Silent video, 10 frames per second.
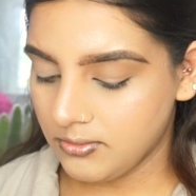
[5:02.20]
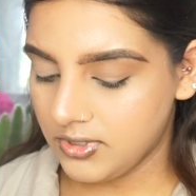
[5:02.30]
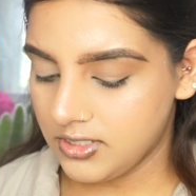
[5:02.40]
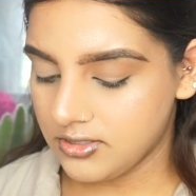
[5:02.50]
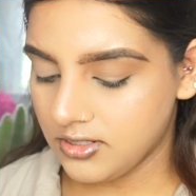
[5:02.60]

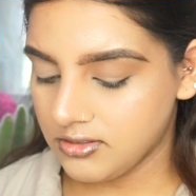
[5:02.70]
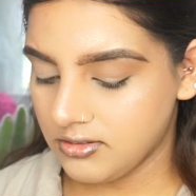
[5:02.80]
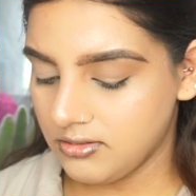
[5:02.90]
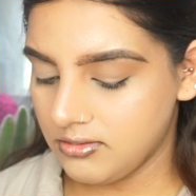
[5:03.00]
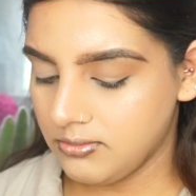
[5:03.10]
which I
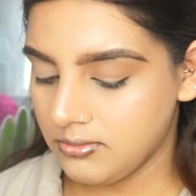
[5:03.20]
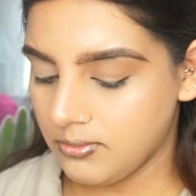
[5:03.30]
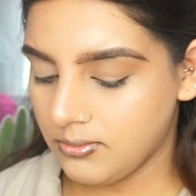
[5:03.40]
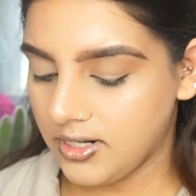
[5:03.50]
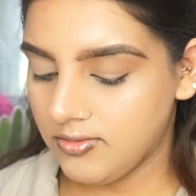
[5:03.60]
don't know
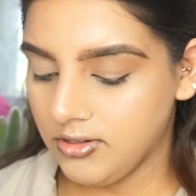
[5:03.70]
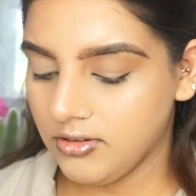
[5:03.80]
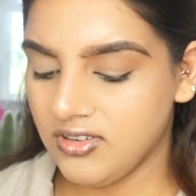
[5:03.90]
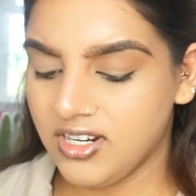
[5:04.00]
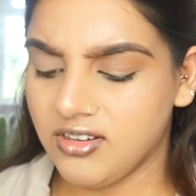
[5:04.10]
where I
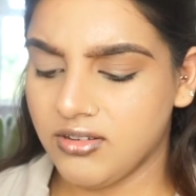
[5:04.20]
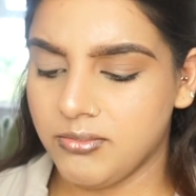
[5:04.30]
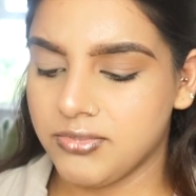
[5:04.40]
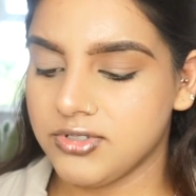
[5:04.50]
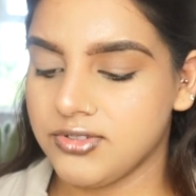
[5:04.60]
got a
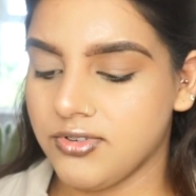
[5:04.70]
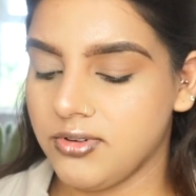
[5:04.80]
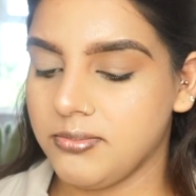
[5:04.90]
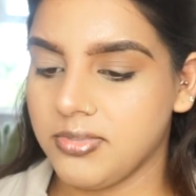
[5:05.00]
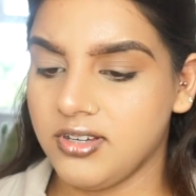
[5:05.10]
Lancome brush
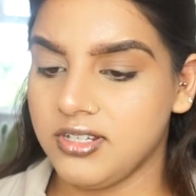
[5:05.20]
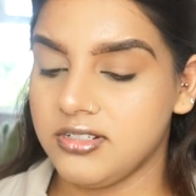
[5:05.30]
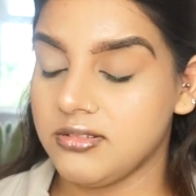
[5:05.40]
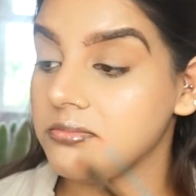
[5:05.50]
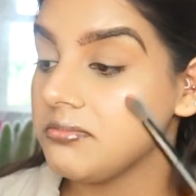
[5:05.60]
from,
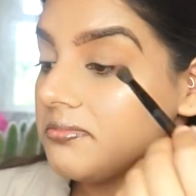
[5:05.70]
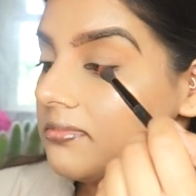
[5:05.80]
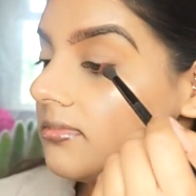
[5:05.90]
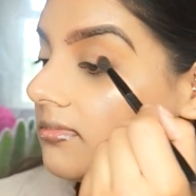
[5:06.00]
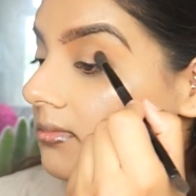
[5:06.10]
but
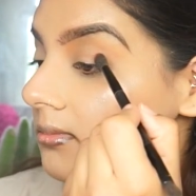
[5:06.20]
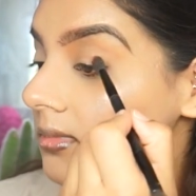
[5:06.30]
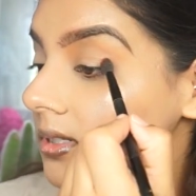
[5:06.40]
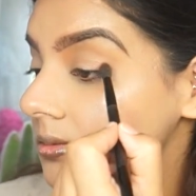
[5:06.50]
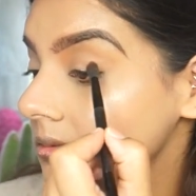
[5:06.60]
I
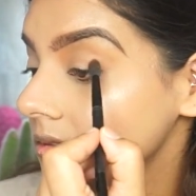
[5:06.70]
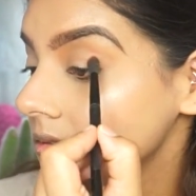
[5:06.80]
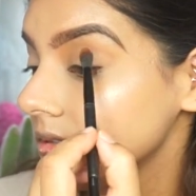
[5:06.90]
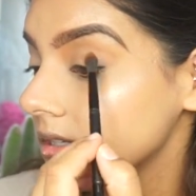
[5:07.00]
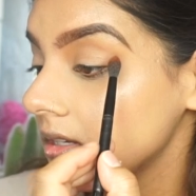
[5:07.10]
might as well
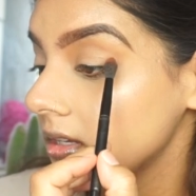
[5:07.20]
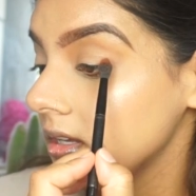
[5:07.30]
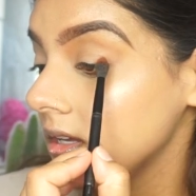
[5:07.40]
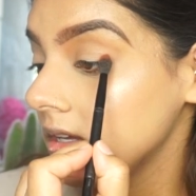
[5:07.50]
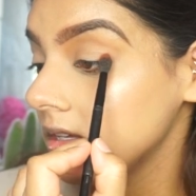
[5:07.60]
use it.
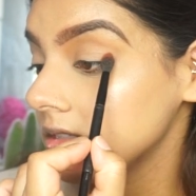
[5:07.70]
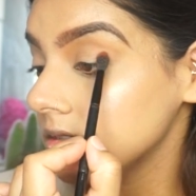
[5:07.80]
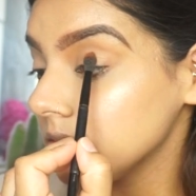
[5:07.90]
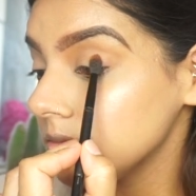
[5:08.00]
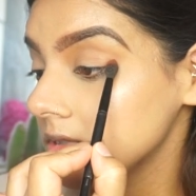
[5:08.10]

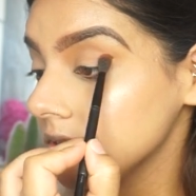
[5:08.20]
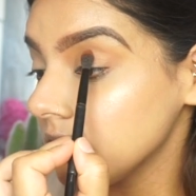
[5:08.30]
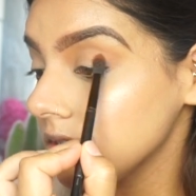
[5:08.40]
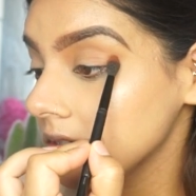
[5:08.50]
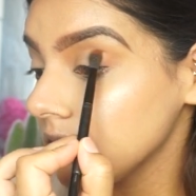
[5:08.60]
So I'm just
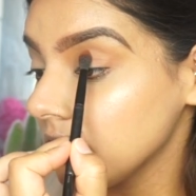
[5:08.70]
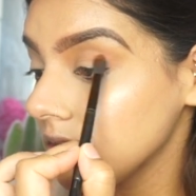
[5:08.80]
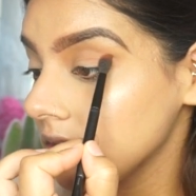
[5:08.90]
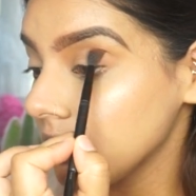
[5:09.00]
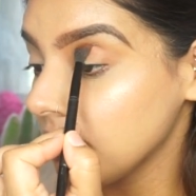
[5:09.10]
gonna,
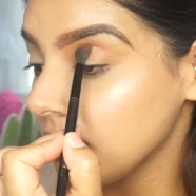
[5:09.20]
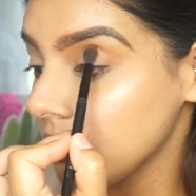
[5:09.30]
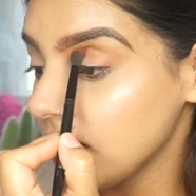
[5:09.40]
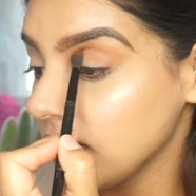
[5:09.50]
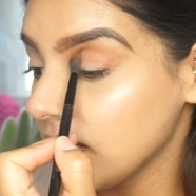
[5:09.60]

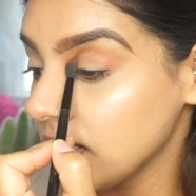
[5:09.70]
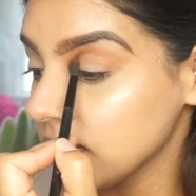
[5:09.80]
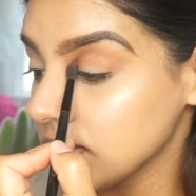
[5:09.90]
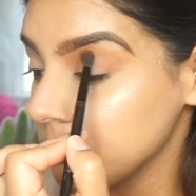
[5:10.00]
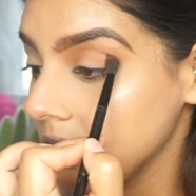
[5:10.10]
again,
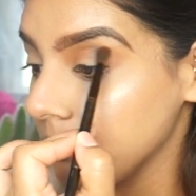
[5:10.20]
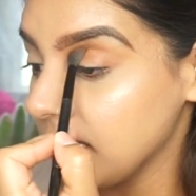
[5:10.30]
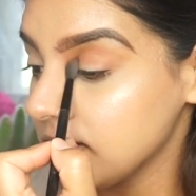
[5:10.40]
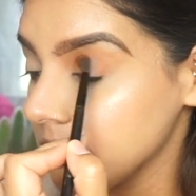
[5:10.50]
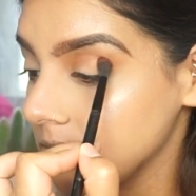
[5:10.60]
just being
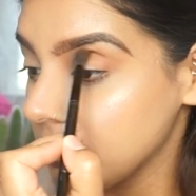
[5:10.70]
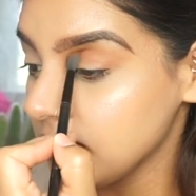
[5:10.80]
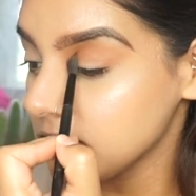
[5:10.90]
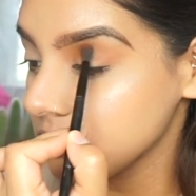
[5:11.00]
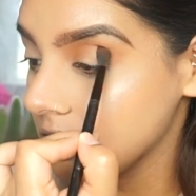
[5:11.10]
messy with
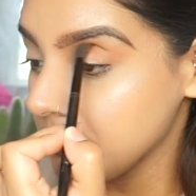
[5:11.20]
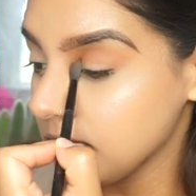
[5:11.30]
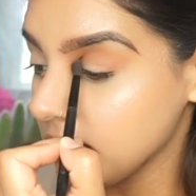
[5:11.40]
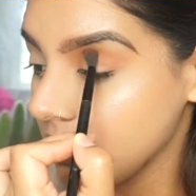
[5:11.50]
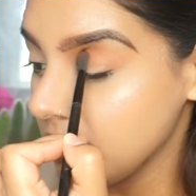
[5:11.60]
it, just trying to
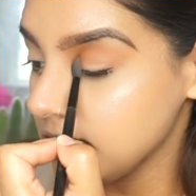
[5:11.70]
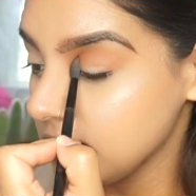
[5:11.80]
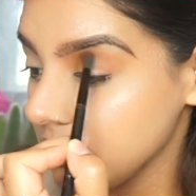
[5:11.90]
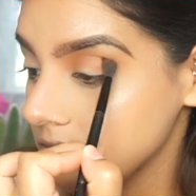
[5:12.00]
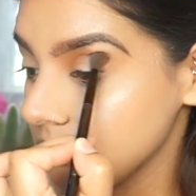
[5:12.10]
put the colour
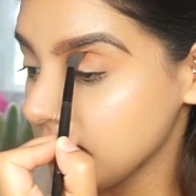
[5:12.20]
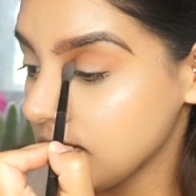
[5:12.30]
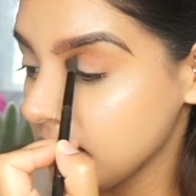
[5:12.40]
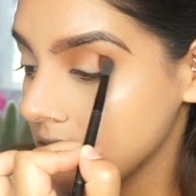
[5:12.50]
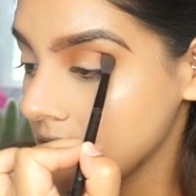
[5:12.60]
down.
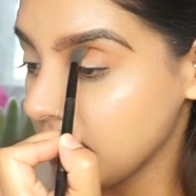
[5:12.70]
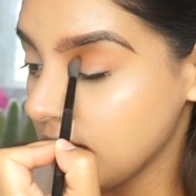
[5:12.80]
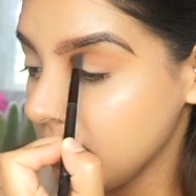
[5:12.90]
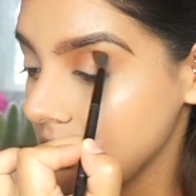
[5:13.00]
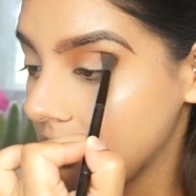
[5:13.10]

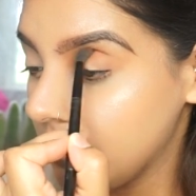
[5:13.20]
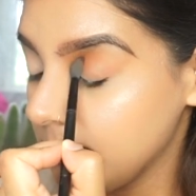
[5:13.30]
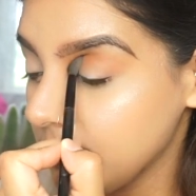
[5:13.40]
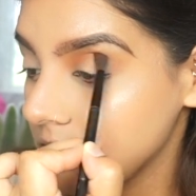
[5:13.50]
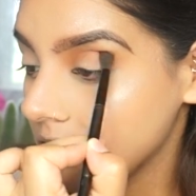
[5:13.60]
And
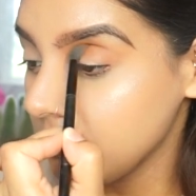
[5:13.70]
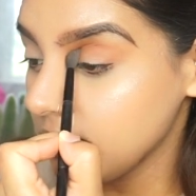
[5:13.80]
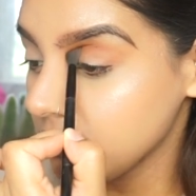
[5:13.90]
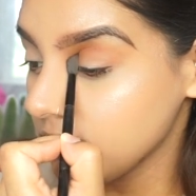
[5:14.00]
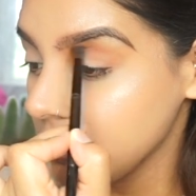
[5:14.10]
I'm gonna go in
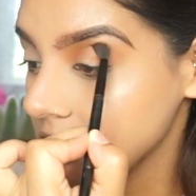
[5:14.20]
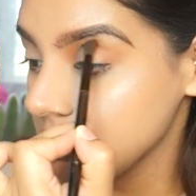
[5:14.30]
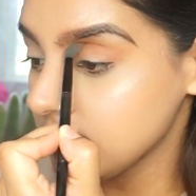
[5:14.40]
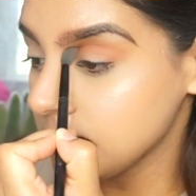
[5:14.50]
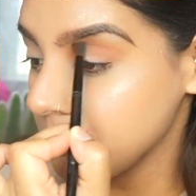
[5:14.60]
the
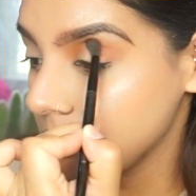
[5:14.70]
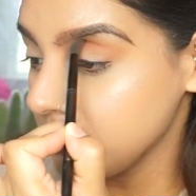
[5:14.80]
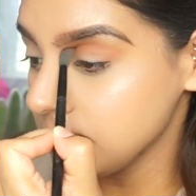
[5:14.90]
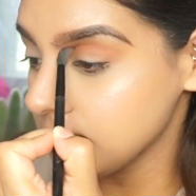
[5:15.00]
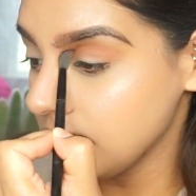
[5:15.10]
crease, but
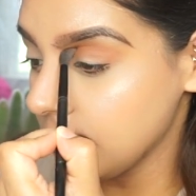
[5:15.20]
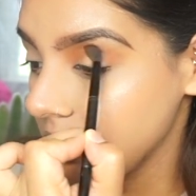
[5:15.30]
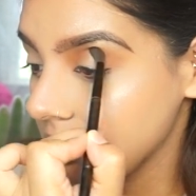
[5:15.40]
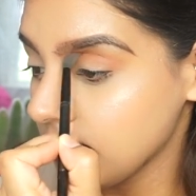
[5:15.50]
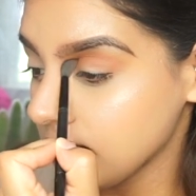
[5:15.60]
also
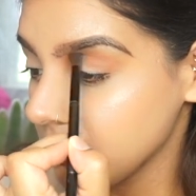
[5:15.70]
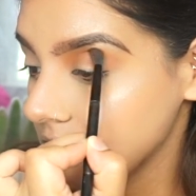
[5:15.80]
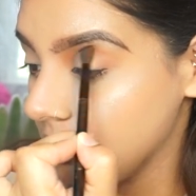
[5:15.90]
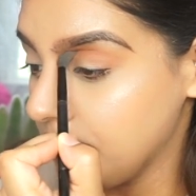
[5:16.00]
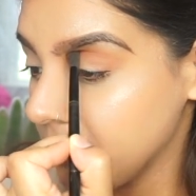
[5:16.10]
like
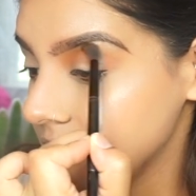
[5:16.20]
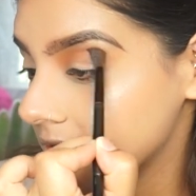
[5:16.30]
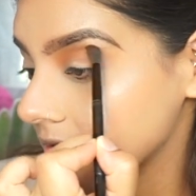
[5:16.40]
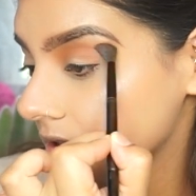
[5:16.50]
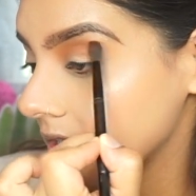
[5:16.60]
above
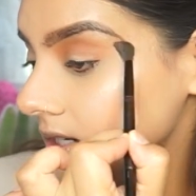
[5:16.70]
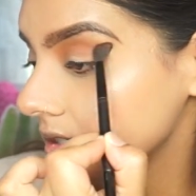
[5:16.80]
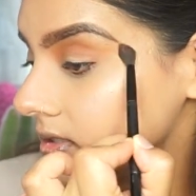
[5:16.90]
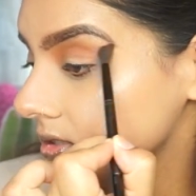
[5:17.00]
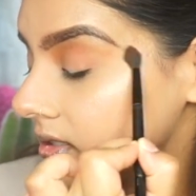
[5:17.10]
the
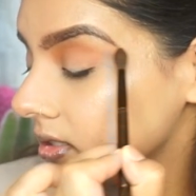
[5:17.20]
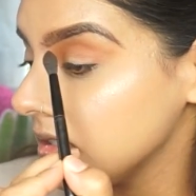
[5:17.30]
crease